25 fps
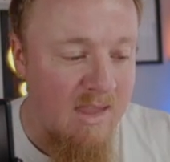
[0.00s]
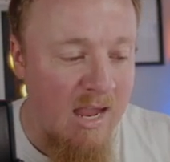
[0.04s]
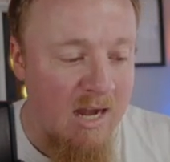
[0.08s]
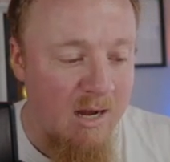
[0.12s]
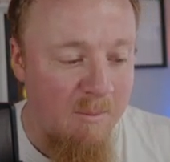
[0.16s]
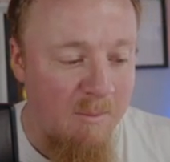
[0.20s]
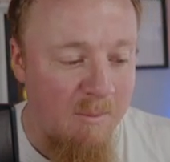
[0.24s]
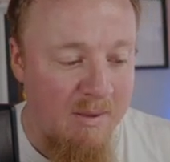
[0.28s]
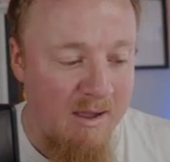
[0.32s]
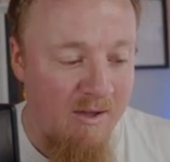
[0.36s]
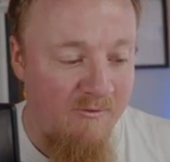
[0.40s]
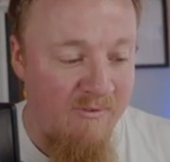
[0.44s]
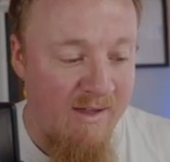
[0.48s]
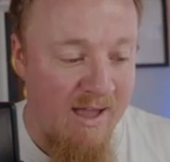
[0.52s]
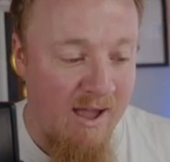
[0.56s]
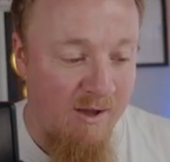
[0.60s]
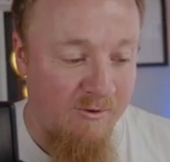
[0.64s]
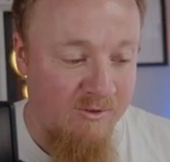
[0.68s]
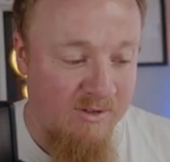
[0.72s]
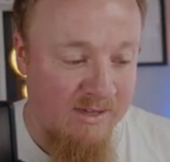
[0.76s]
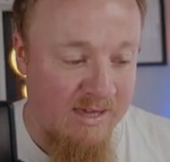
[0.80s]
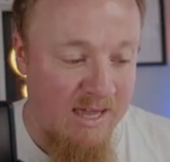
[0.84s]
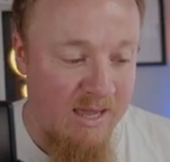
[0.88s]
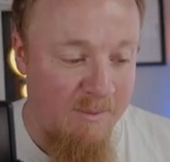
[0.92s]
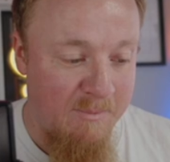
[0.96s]
and a bit of
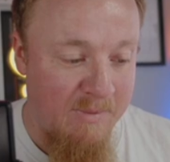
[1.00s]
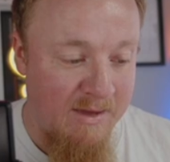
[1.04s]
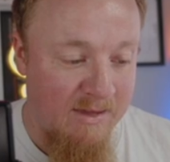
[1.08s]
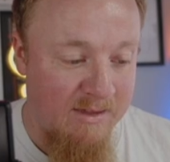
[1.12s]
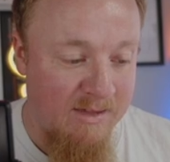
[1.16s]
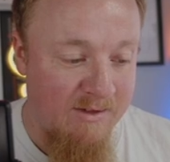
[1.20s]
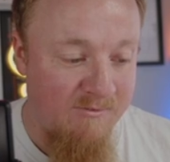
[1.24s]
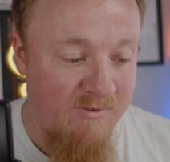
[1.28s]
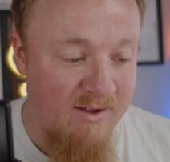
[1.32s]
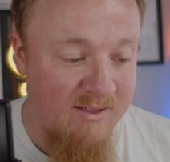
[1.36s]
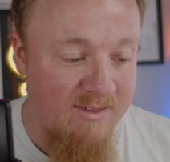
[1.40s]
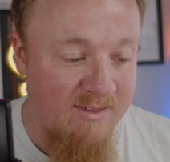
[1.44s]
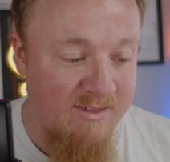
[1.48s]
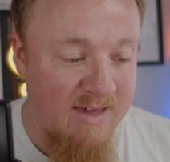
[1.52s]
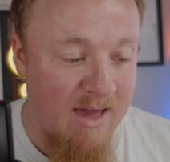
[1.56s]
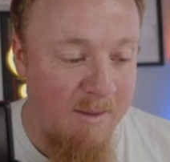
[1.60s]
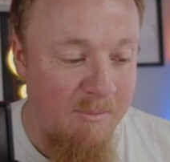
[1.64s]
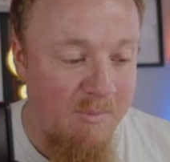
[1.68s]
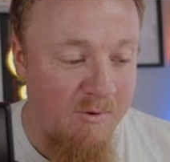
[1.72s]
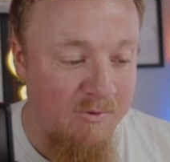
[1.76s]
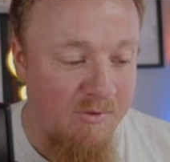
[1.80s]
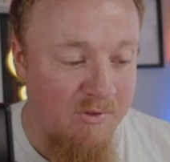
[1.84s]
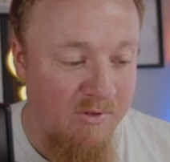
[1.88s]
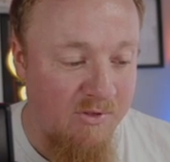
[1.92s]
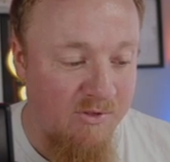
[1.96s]
housekeeping. So if I
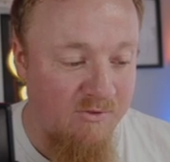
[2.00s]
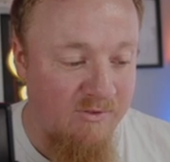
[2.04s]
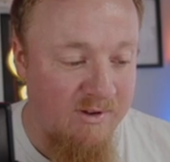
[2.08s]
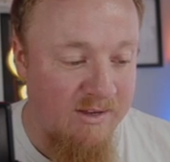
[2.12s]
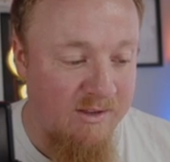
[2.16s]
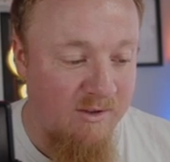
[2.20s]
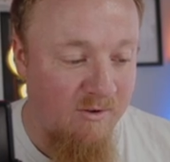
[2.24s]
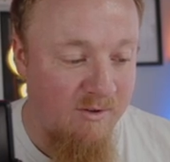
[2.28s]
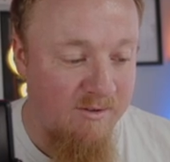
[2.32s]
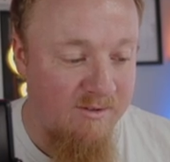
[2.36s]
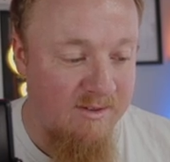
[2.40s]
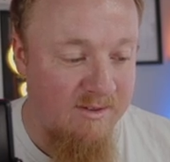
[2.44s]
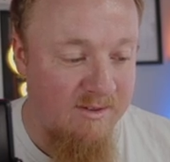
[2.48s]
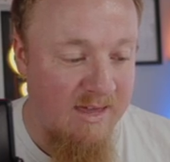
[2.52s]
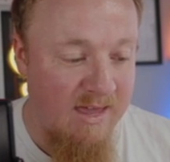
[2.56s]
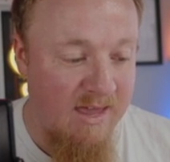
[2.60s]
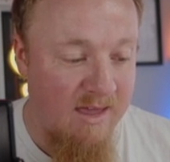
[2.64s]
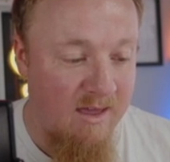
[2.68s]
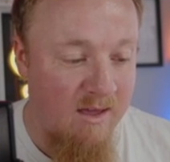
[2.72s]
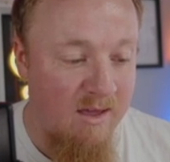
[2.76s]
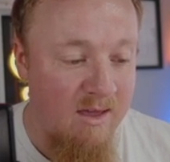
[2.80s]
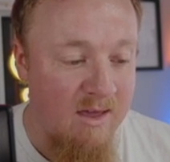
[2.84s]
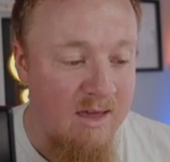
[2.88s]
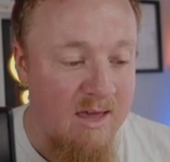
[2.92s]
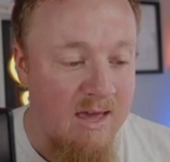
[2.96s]
tap on the three dots
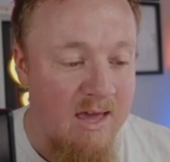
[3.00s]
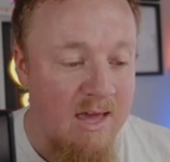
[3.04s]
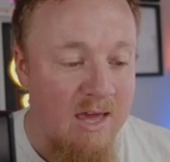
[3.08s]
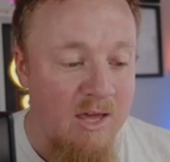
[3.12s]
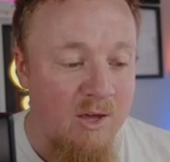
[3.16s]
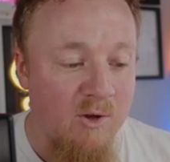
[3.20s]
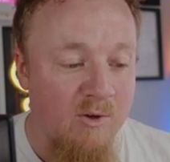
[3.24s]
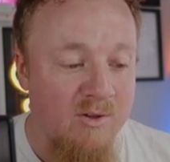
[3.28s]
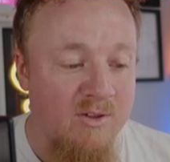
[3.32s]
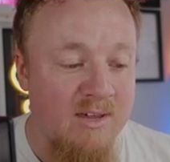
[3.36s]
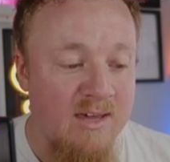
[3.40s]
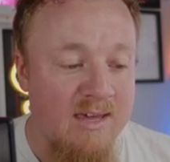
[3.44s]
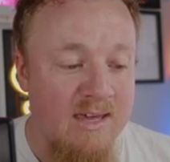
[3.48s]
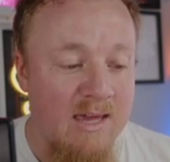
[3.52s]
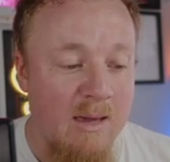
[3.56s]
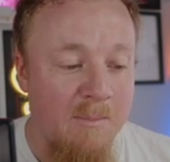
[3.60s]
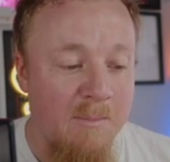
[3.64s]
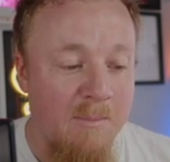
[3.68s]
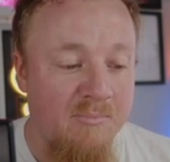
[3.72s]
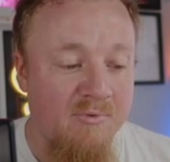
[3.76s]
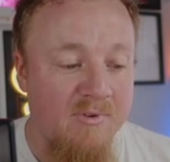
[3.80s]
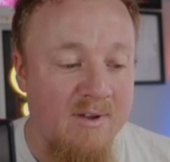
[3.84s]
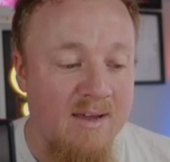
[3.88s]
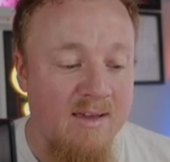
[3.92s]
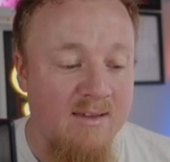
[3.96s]
here, you'll see
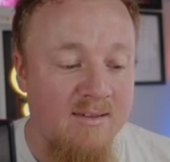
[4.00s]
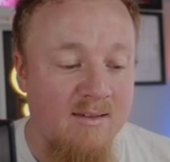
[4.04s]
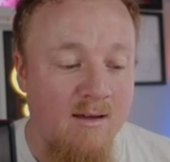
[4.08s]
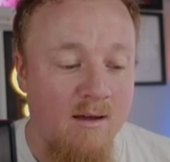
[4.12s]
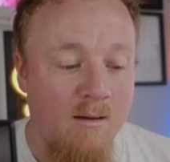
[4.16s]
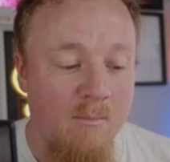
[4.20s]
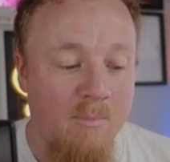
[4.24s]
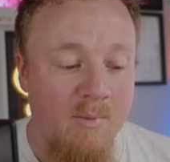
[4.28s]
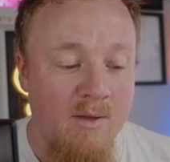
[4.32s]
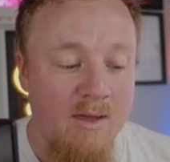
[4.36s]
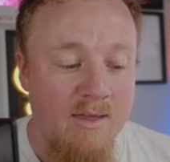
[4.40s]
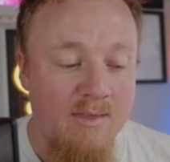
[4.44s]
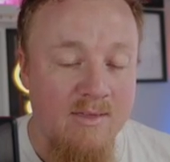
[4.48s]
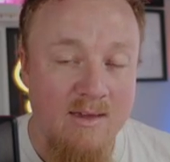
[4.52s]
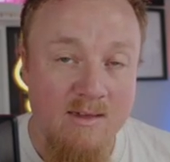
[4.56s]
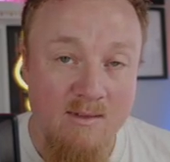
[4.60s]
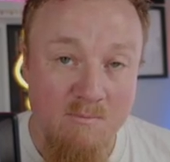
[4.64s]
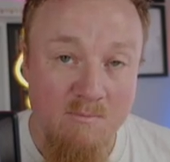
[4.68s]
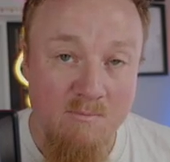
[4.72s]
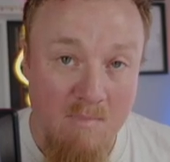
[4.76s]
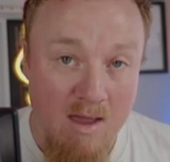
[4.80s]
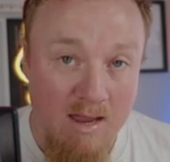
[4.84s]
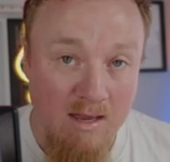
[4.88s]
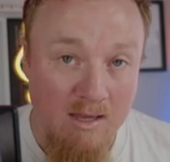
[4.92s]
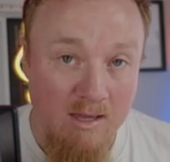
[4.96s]
it brings up
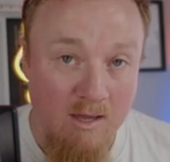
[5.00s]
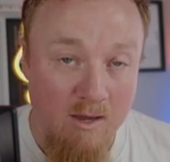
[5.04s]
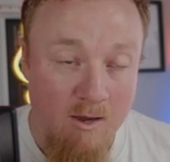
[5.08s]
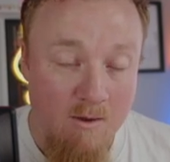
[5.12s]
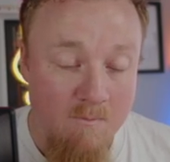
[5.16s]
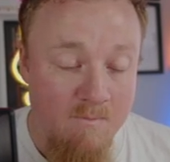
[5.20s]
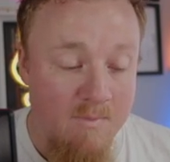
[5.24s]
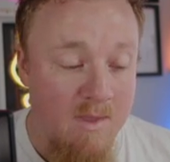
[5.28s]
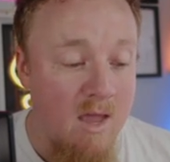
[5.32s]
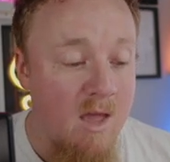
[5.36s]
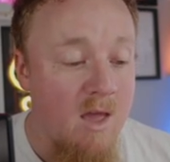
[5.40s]
this menu.